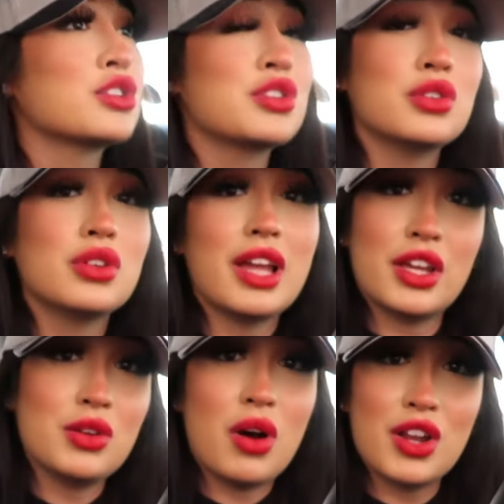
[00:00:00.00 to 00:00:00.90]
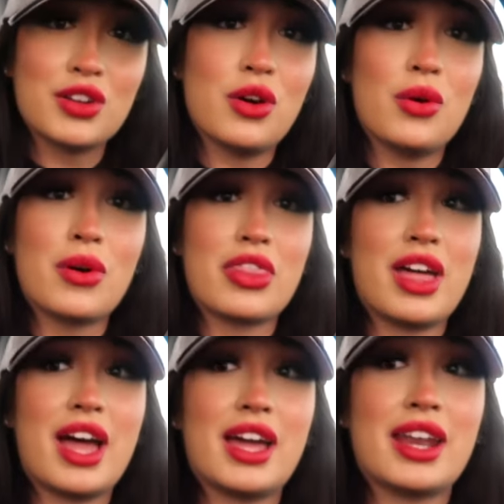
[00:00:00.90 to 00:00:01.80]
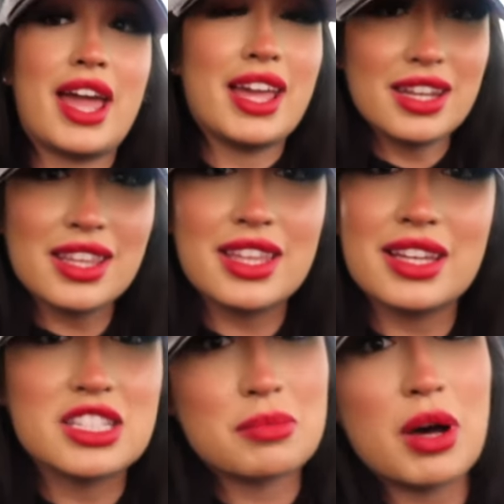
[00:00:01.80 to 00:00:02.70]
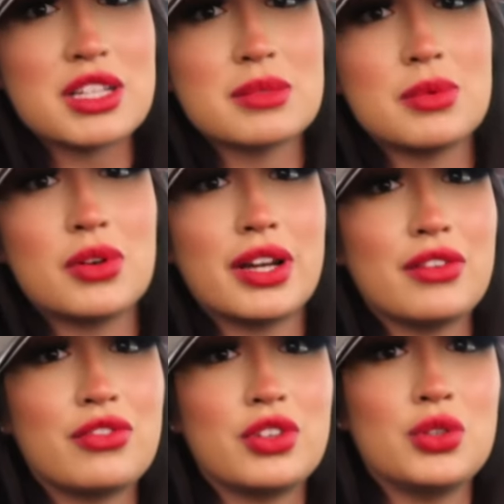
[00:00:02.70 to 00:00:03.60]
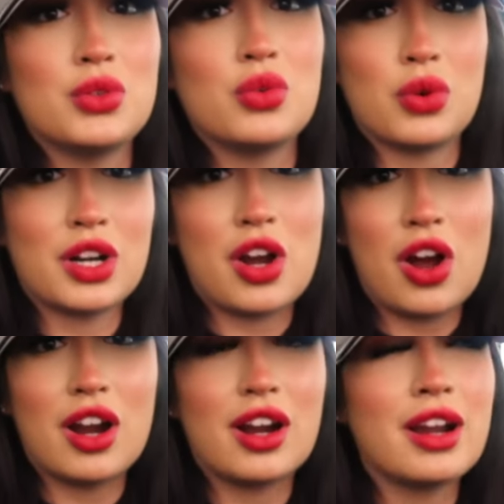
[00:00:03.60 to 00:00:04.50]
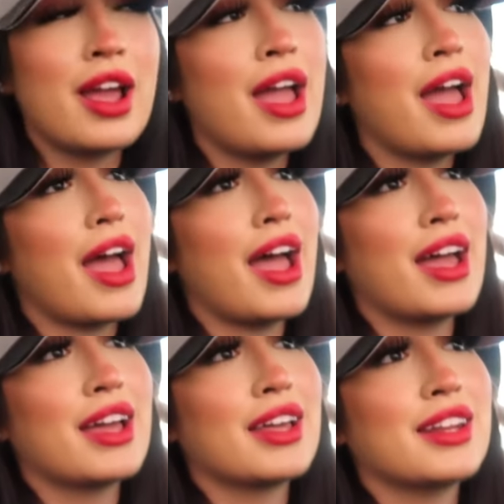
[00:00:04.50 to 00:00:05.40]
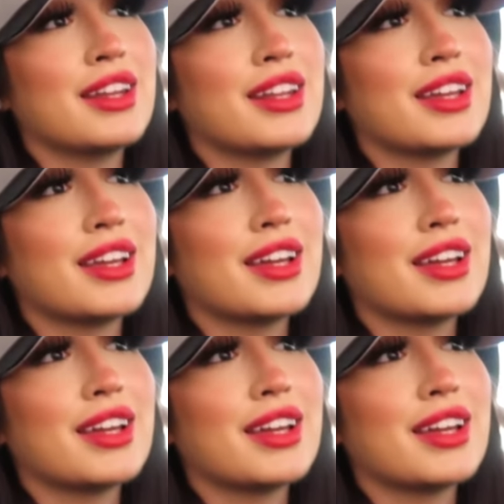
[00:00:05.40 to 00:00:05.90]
to let you all know that anything is possible if you work hard, and